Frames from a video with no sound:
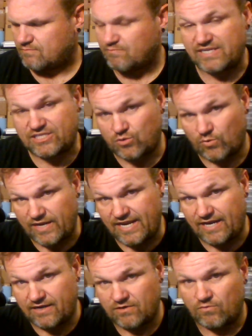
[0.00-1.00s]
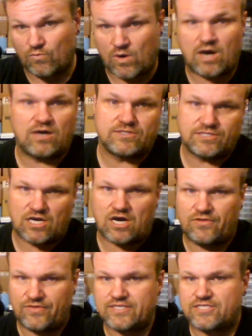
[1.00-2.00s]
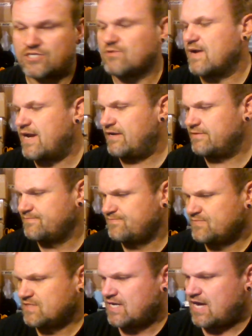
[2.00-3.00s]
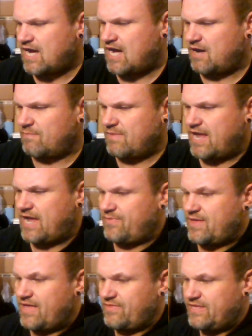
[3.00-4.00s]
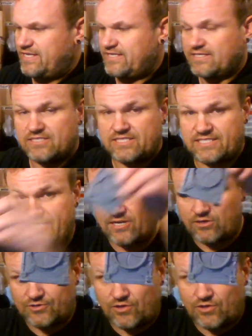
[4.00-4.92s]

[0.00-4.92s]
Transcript: between walls on this terrain. And then the single